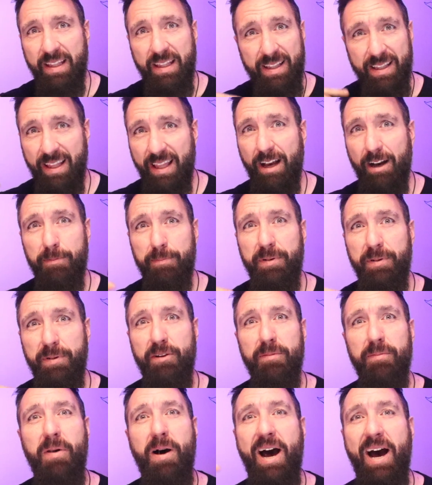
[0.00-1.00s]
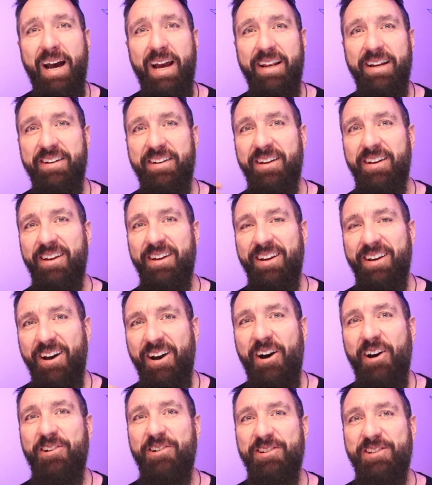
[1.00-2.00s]
helping your mind
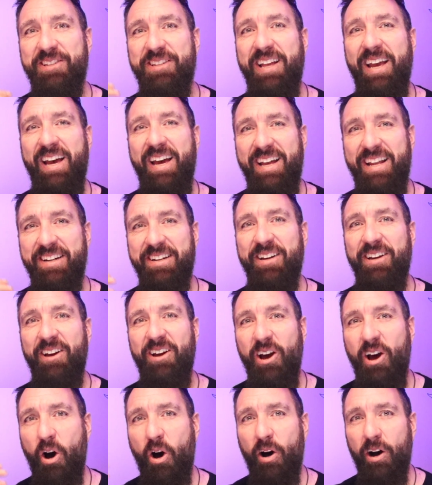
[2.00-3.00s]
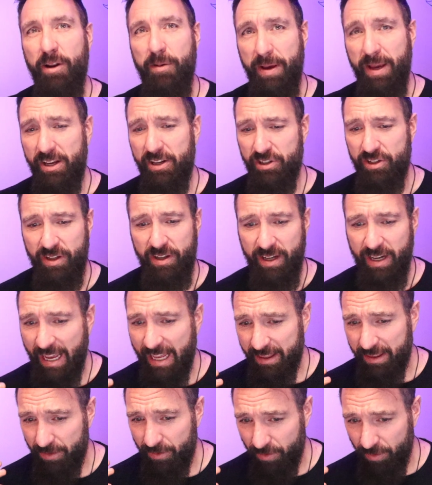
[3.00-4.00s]
understand automation
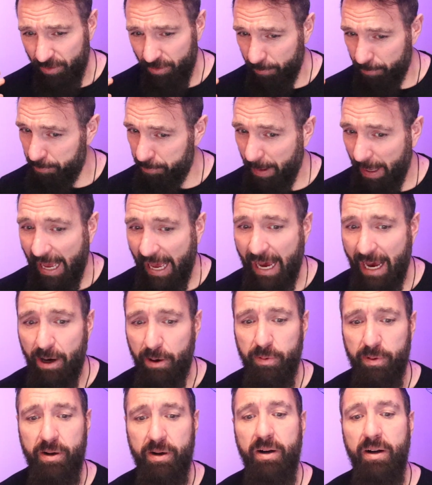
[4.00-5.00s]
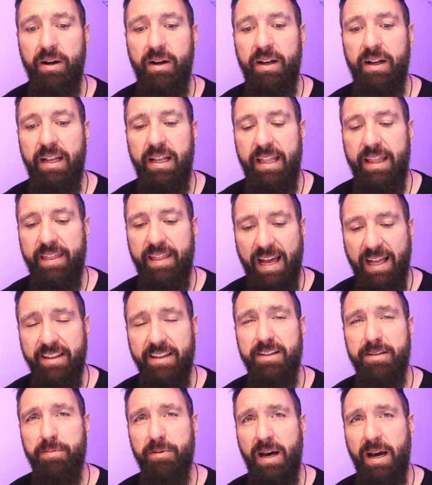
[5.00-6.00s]
and the power that these
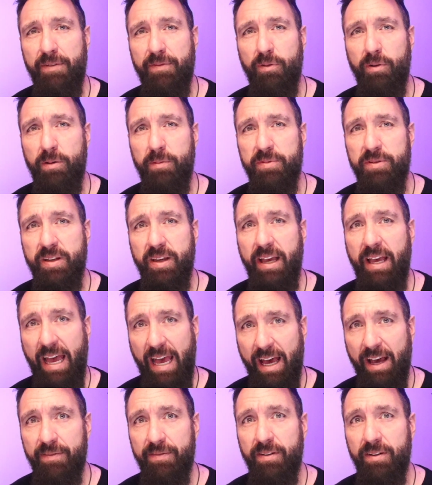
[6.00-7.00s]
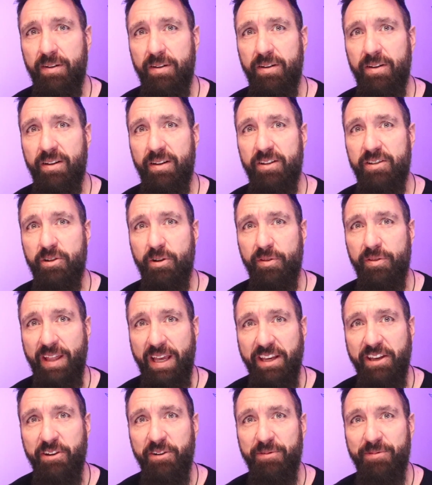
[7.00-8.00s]
platforms have. So, thank
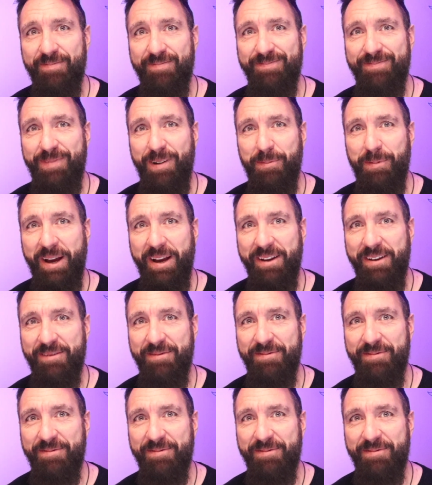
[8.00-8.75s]
you. Bye bye.